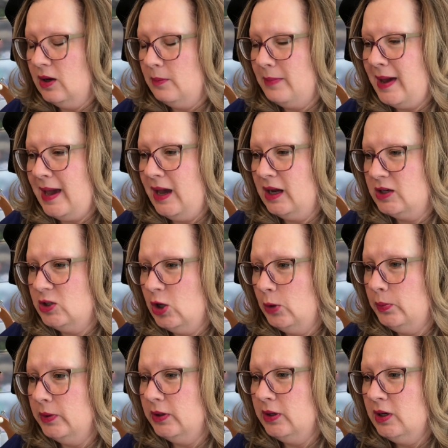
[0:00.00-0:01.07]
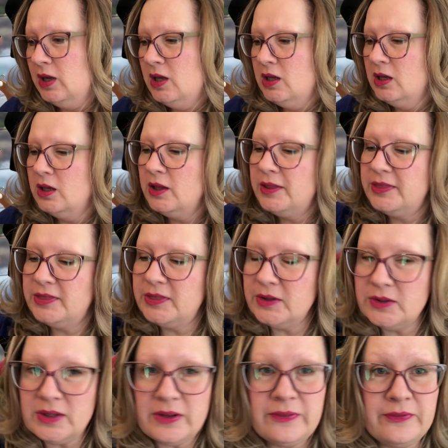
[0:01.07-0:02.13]
October
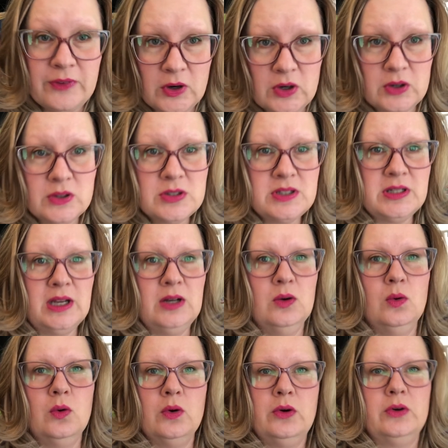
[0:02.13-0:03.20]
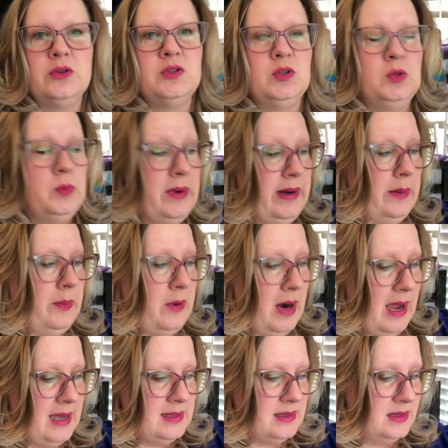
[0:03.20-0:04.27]
31st in order to win a
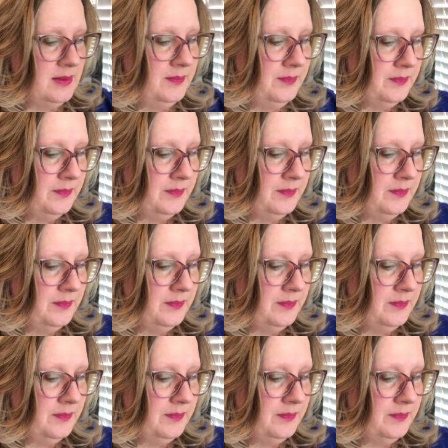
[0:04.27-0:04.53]
prize.